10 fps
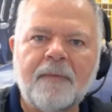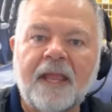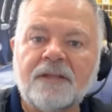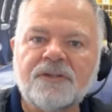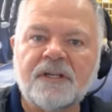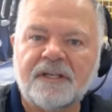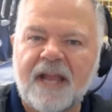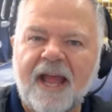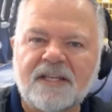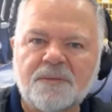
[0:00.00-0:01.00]
engine
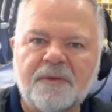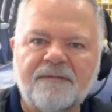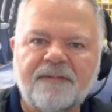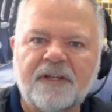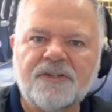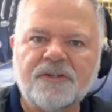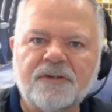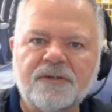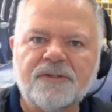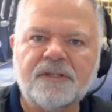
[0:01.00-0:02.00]
attachment
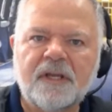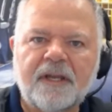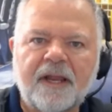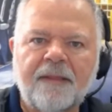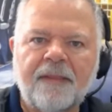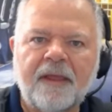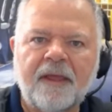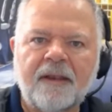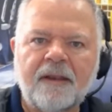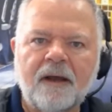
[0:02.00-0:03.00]
features, and
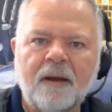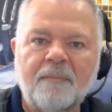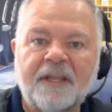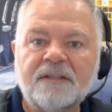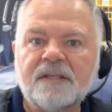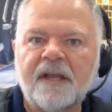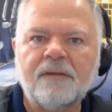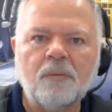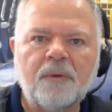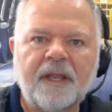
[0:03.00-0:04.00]
then inside
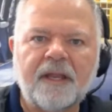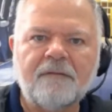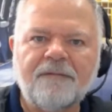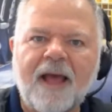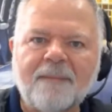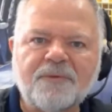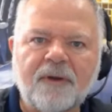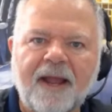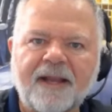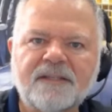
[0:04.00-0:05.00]
the wing, flap
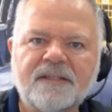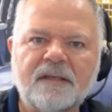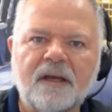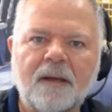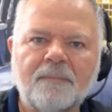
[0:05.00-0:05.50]
tracks.